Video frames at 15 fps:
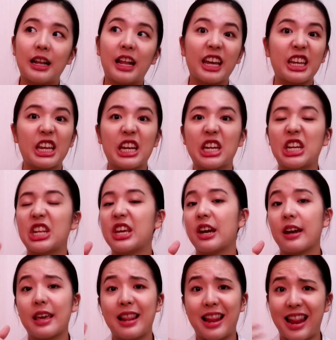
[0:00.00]
like
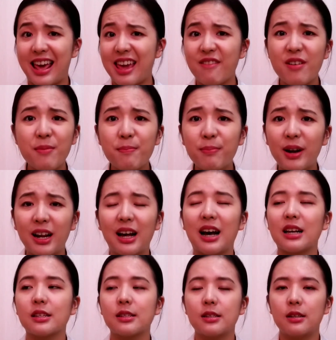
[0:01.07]
near 11
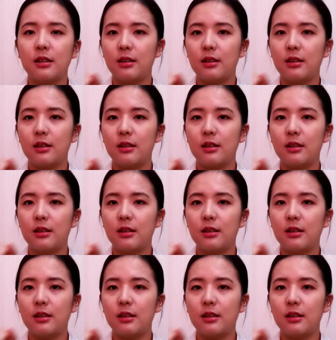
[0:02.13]
plus.